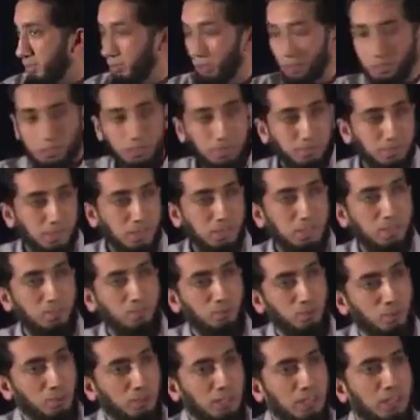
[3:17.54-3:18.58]
So it's a means
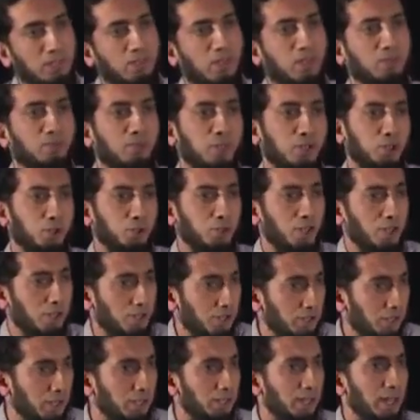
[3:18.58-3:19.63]
of relieving
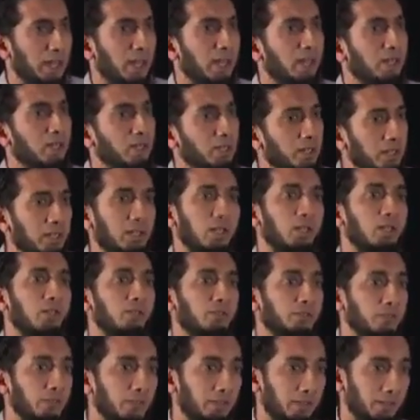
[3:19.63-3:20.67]
frustration and anger and
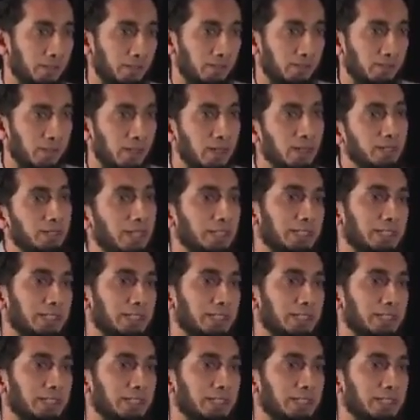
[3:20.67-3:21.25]
ill feelings.